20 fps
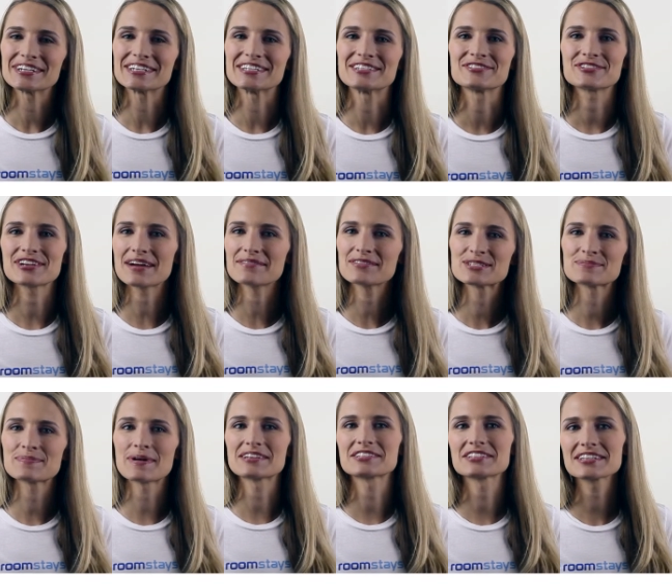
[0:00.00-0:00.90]
and travel
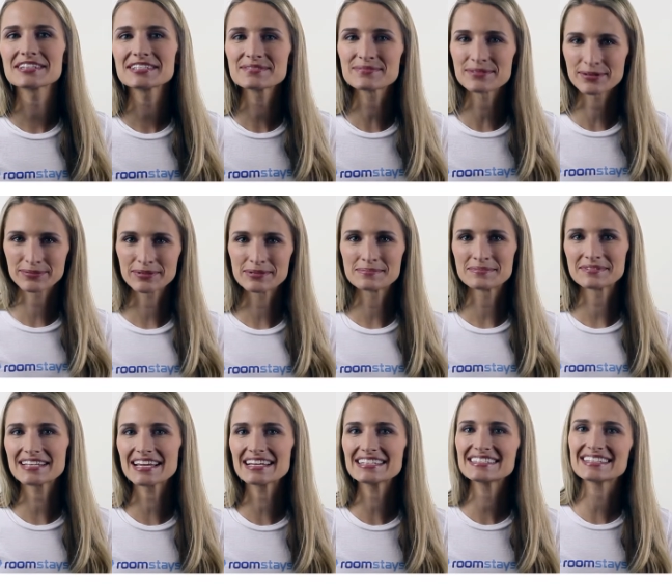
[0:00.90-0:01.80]
specialist for
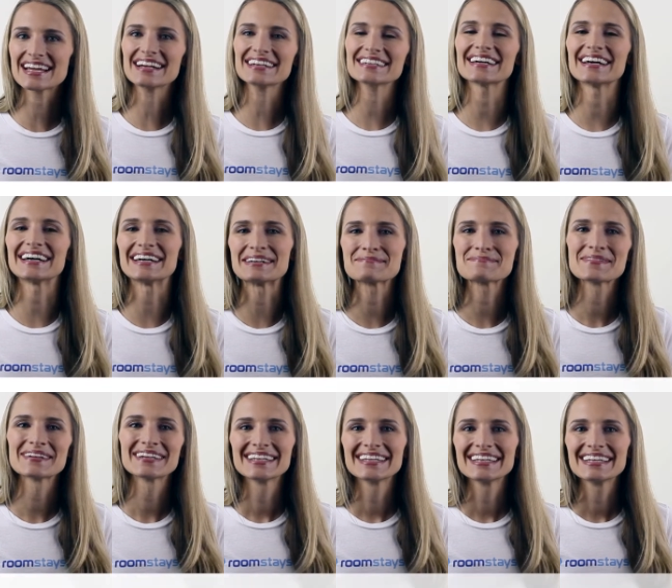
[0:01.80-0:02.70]
roomstays.com.
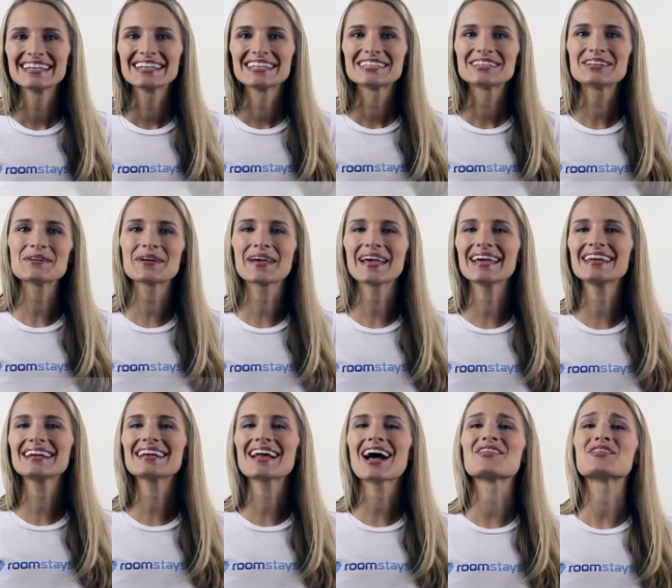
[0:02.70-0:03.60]

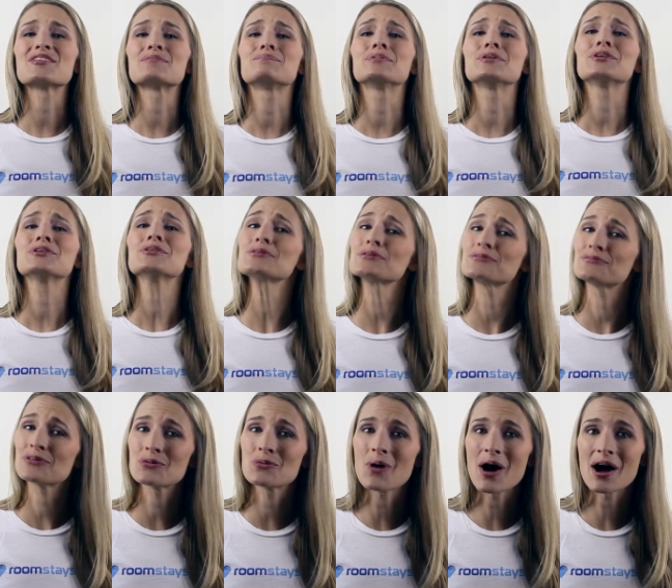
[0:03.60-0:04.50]
Located on the
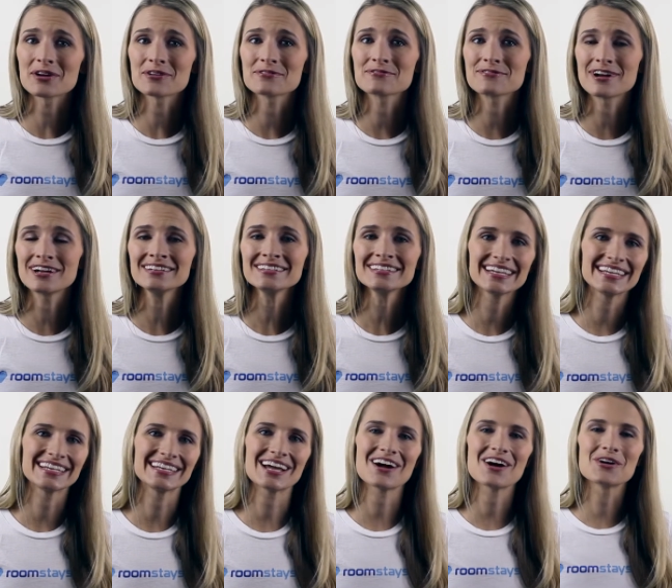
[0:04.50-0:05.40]
beautiful waterfront
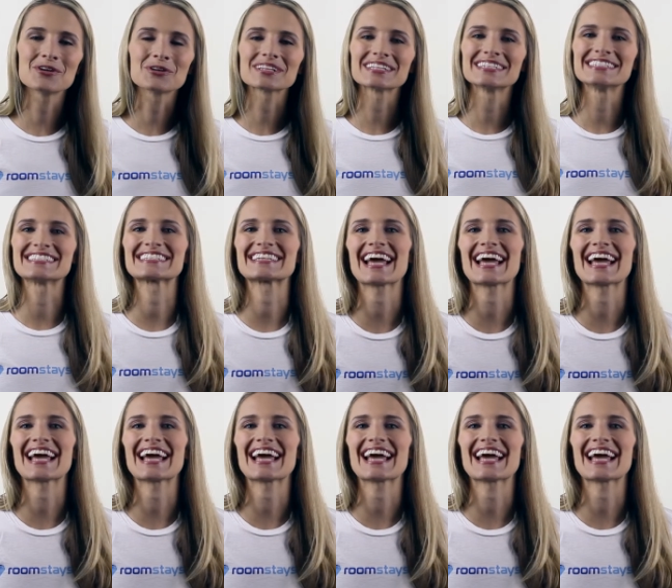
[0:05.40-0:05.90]
in Oakland,